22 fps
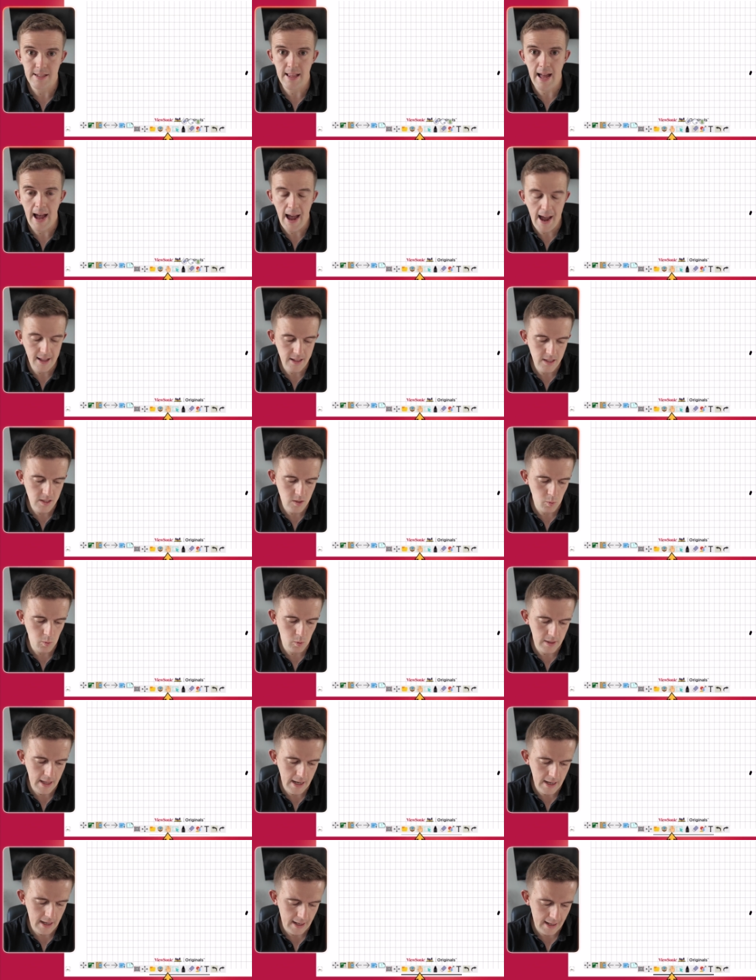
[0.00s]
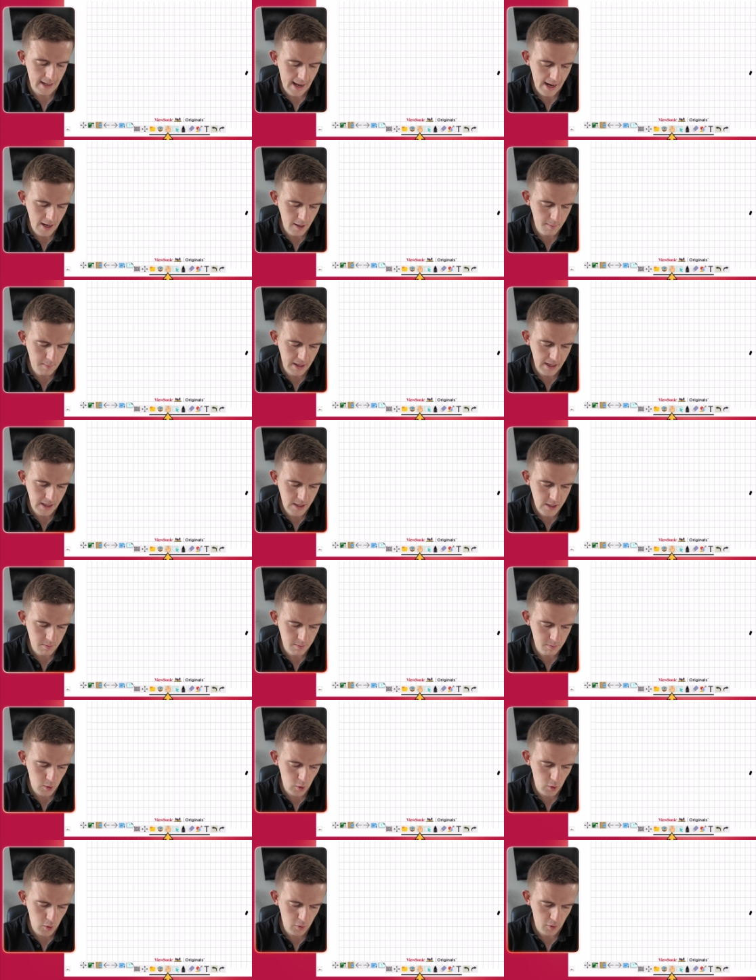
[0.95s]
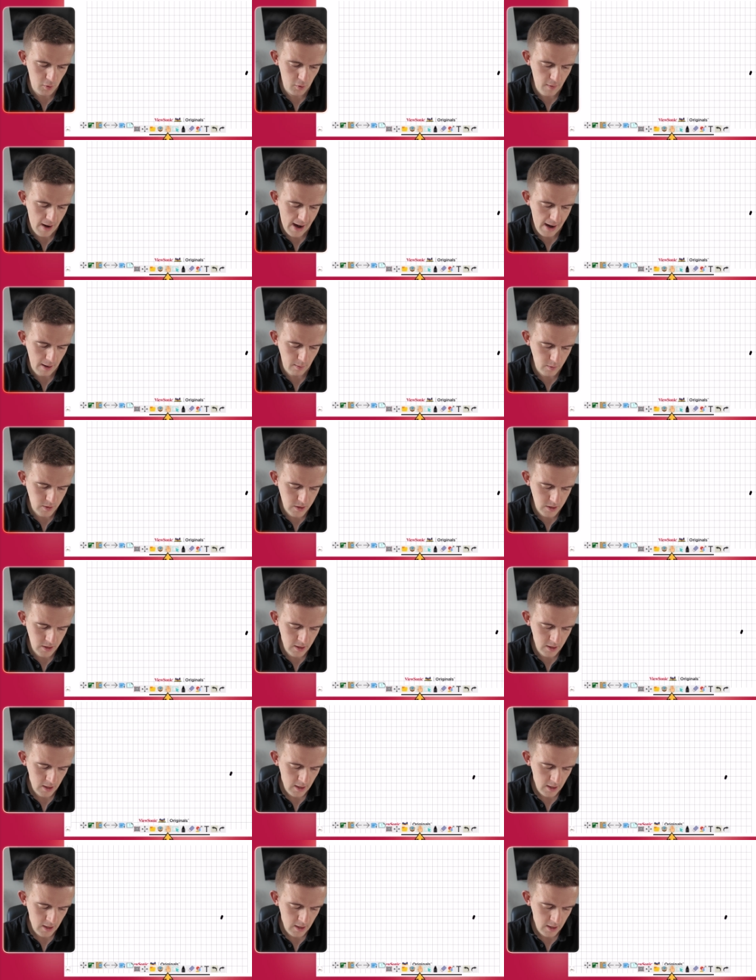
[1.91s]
The hands will then allow me to move around.